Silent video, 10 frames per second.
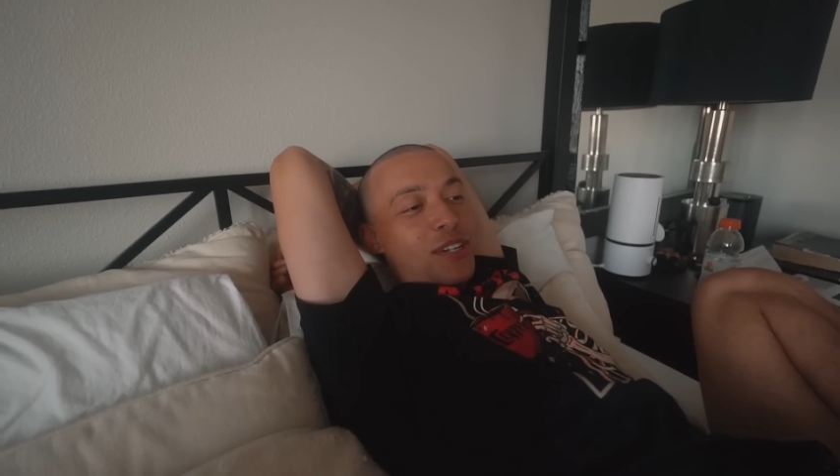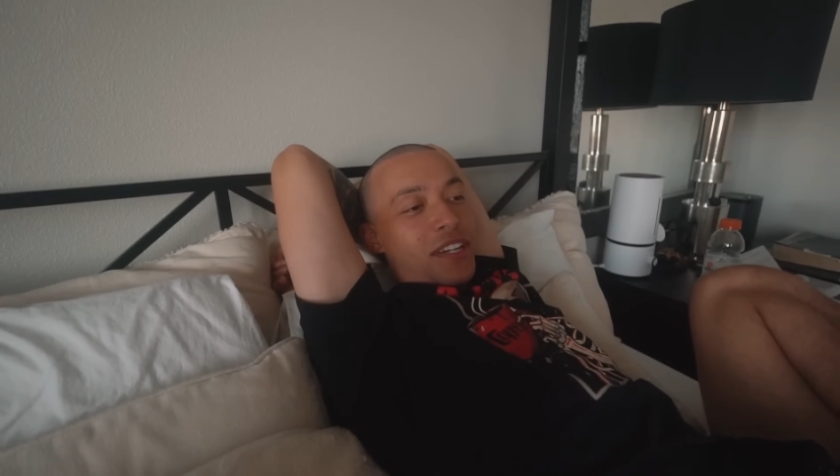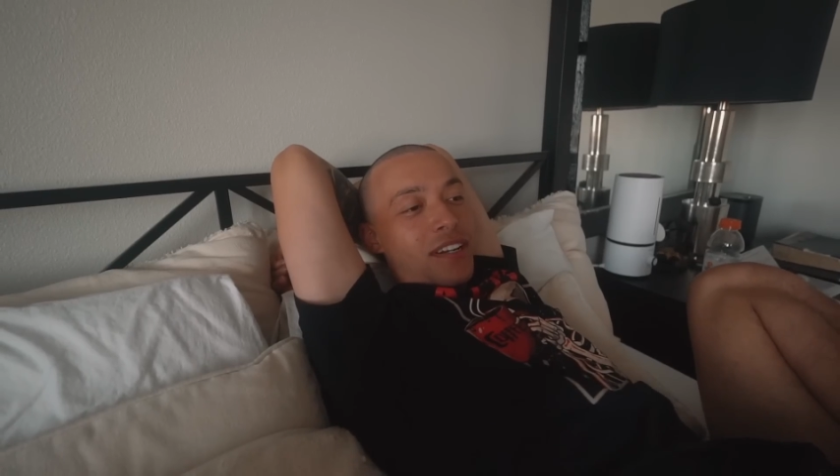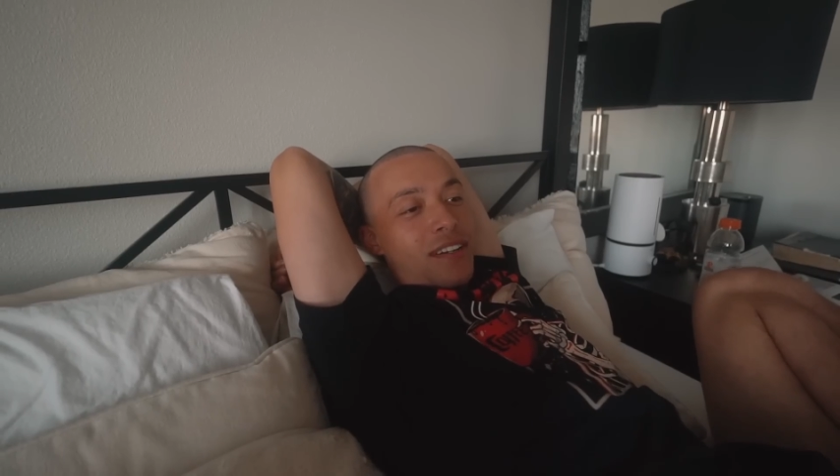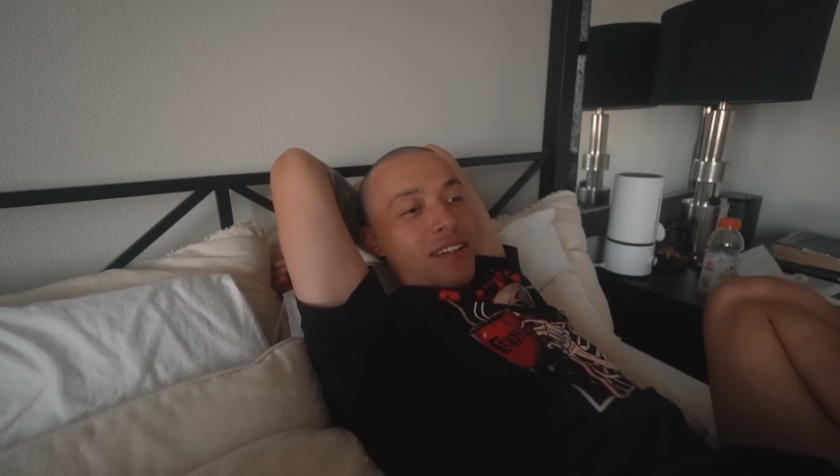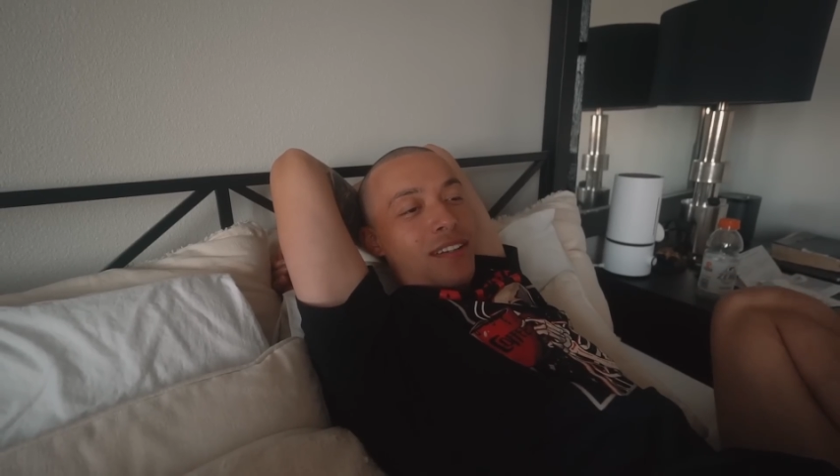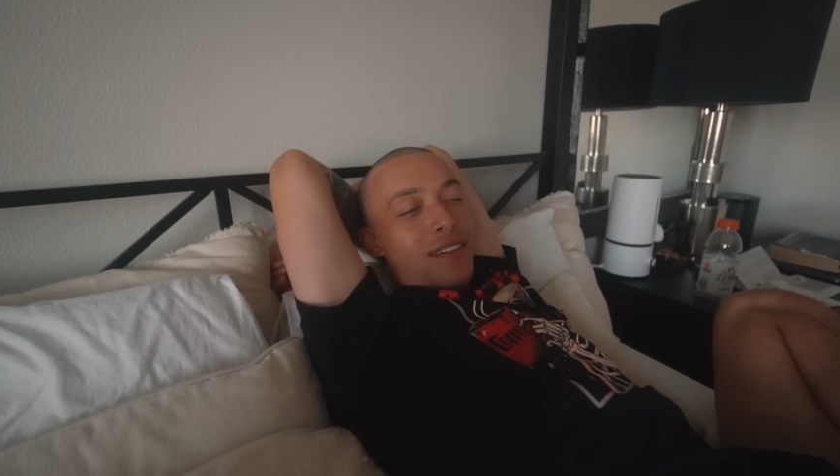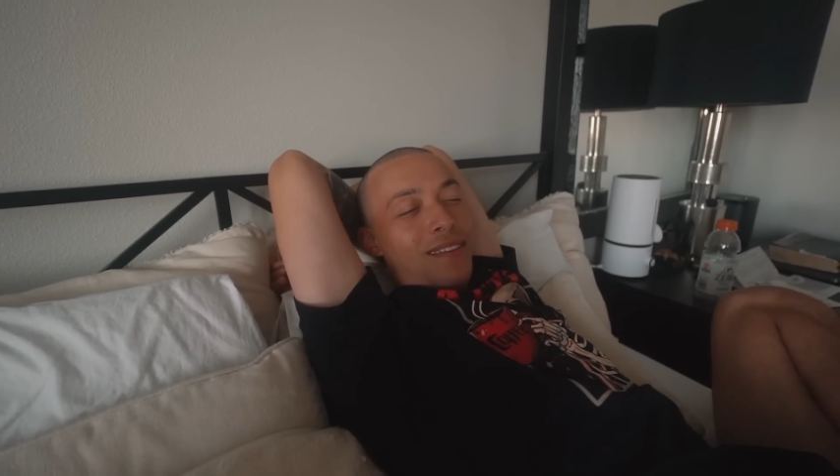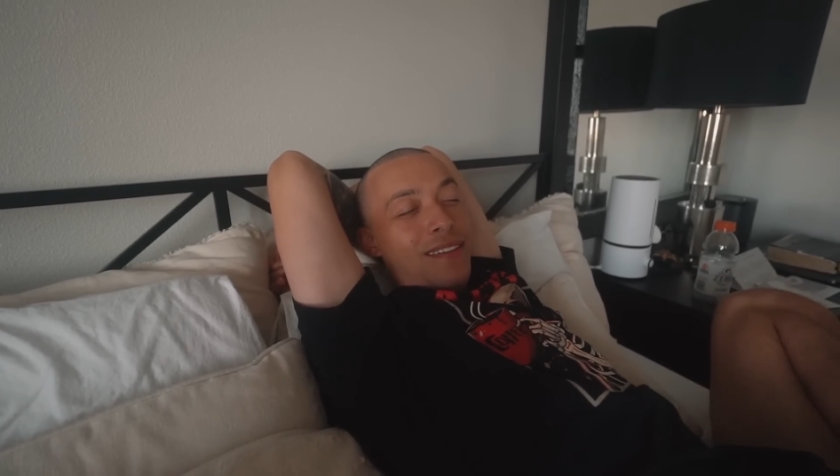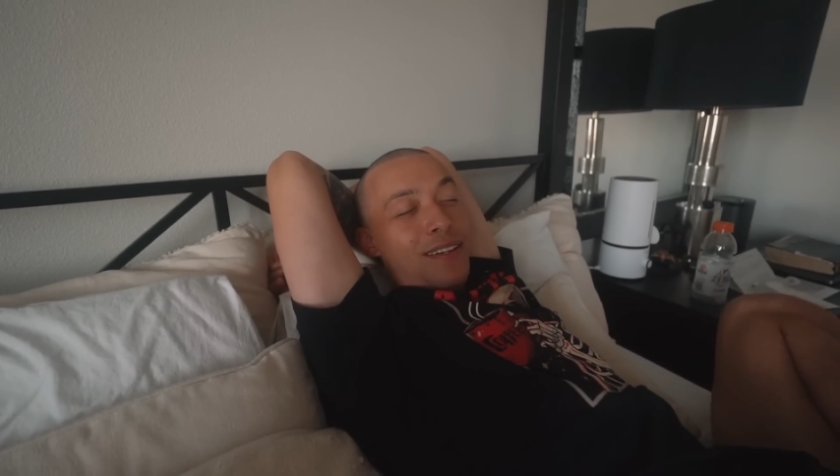getting a
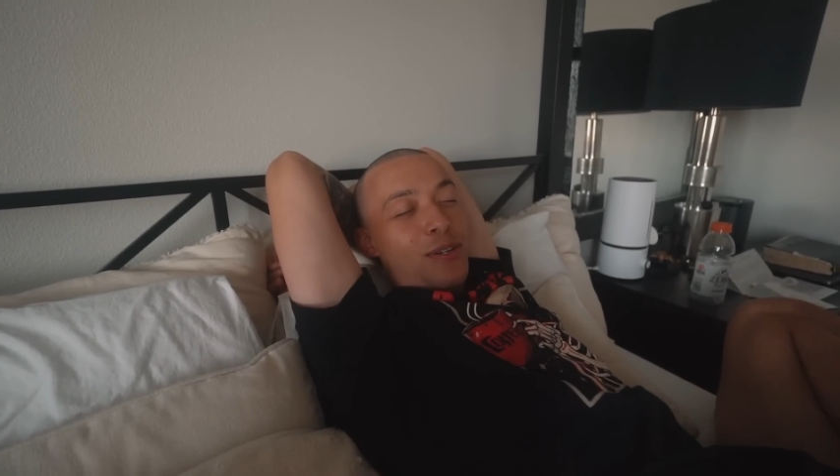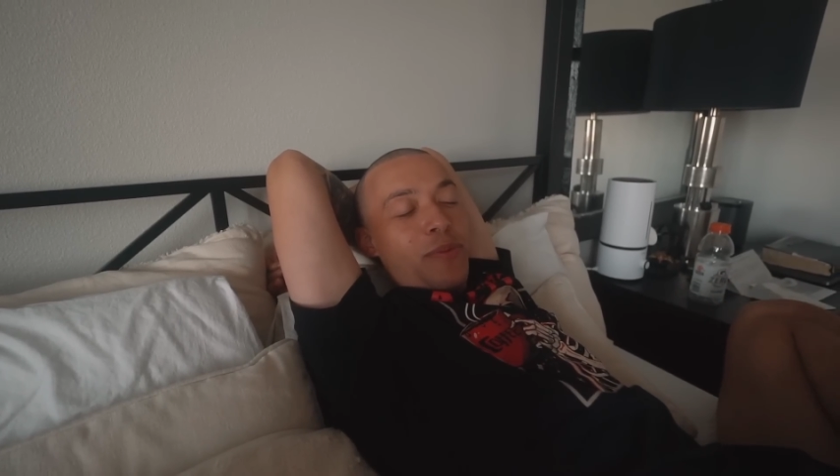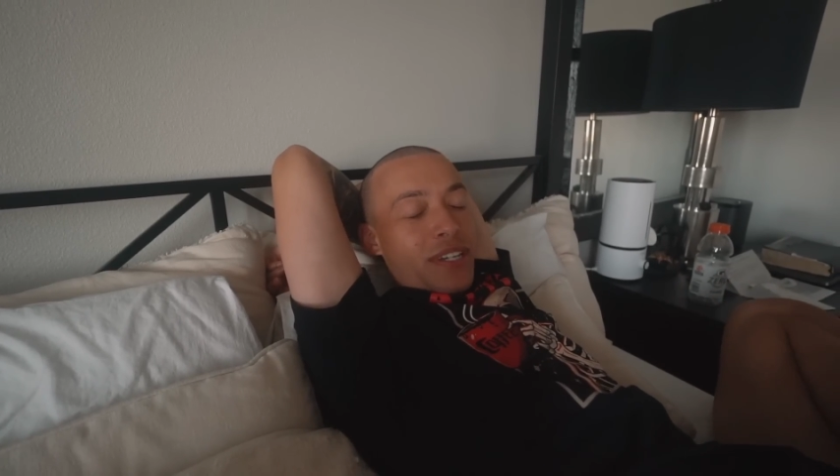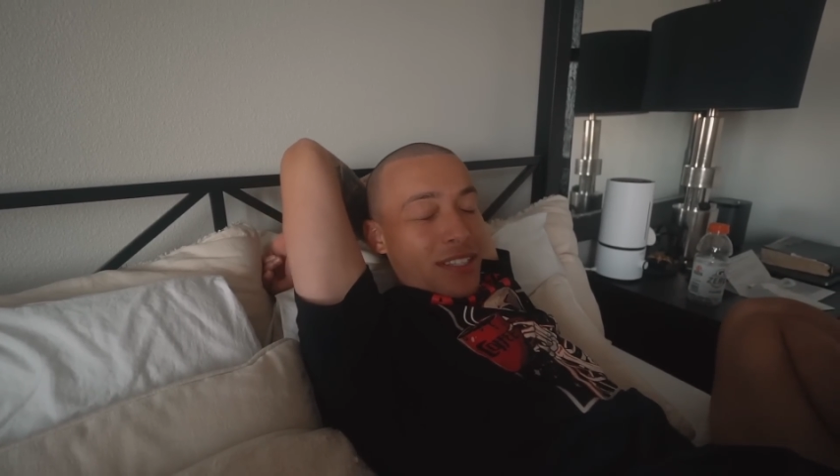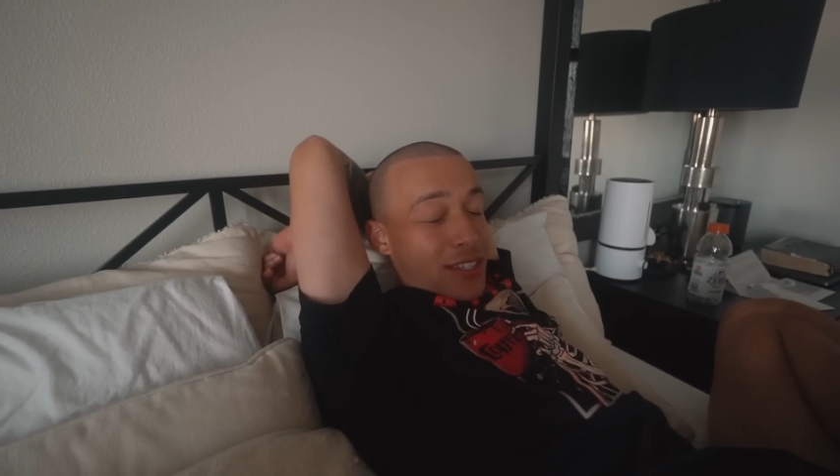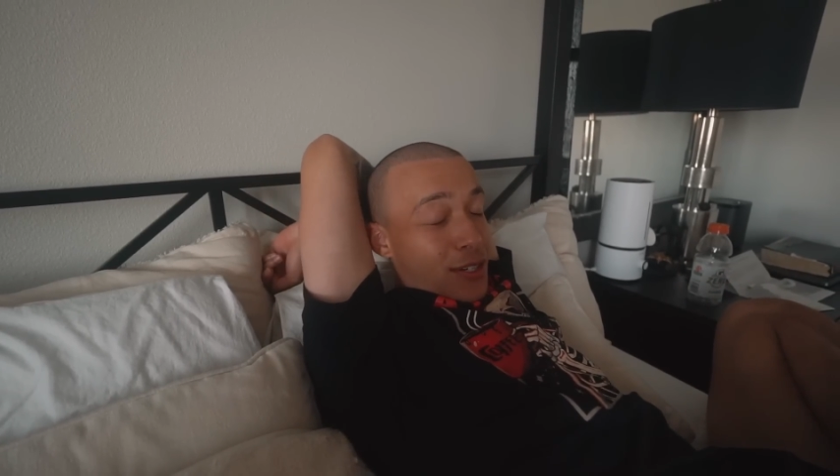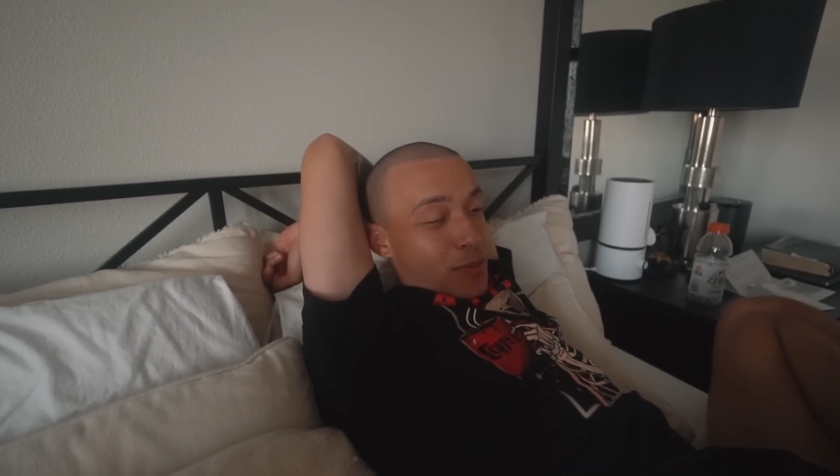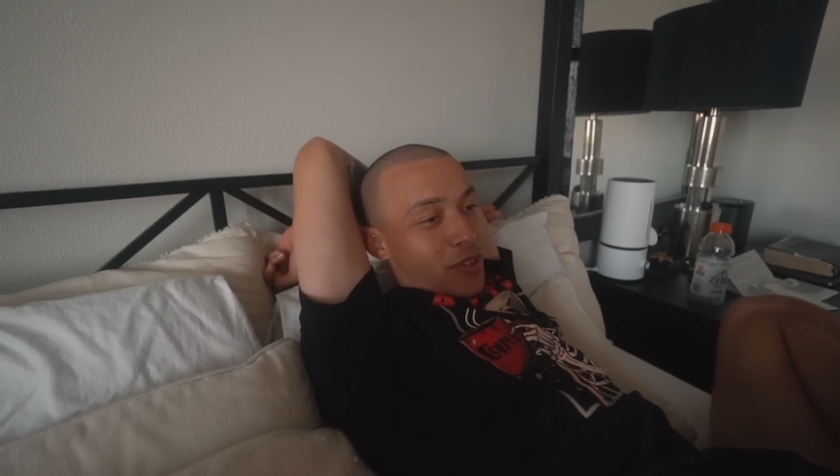little bit easier,